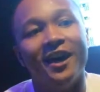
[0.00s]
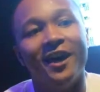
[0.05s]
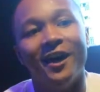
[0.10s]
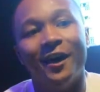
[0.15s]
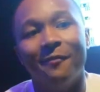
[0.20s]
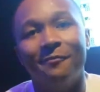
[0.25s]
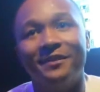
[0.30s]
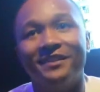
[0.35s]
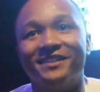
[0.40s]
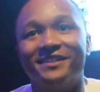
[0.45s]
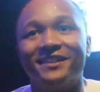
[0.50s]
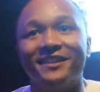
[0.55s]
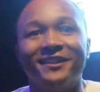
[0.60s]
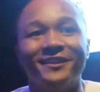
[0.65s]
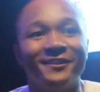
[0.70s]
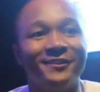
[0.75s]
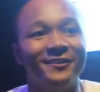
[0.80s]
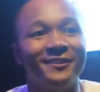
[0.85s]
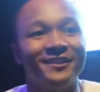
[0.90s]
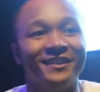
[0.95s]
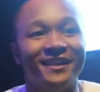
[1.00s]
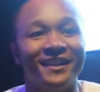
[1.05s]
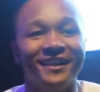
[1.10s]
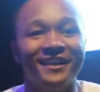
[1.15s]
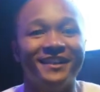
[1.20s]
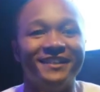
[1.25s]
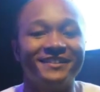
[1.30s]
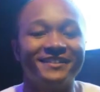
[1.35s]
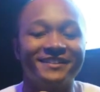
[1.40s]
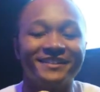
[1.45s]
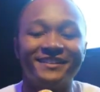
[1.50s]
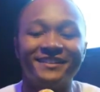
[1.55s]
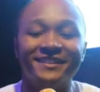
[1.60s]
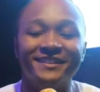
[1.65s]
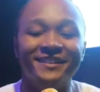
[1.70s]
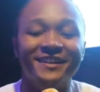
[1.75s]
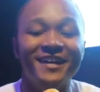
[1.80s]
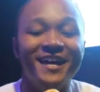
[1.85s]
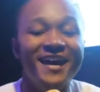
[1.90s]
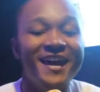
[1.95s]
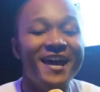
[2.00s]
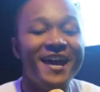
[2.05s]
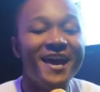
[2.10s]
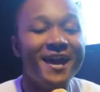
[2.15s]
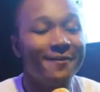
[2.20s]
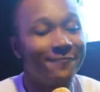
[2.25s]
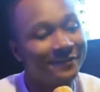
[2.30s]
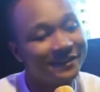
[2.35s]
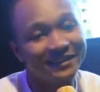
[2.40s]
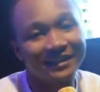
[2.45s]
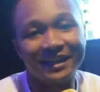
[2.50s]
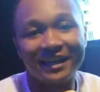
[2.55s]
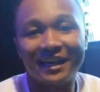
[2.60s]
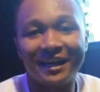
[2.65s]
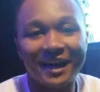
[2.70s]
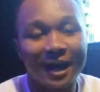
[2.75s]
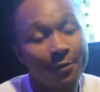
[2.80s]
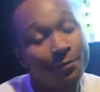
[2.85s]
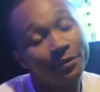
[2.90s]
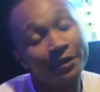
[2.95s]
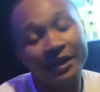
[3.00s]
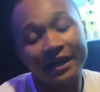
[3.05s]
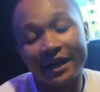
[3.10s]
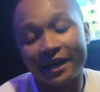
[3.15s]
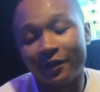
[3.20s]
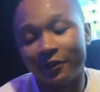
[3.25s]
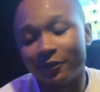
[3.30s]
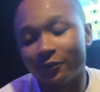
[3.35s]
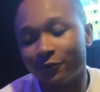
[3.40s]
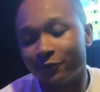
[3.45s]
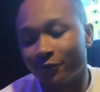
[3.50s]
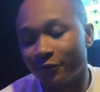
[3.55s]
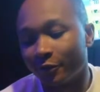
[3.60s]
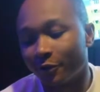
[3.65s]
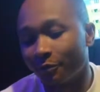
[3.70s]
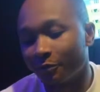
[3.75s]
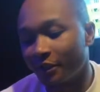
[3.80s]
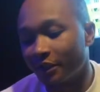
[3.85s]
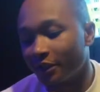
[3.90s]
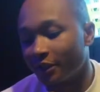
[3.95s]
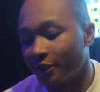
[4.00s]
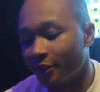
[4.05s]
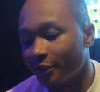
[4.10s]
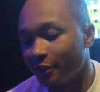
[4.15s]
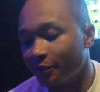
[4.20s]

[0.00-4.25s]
I'm gonna tell you to listen to everything I put out, you feel me?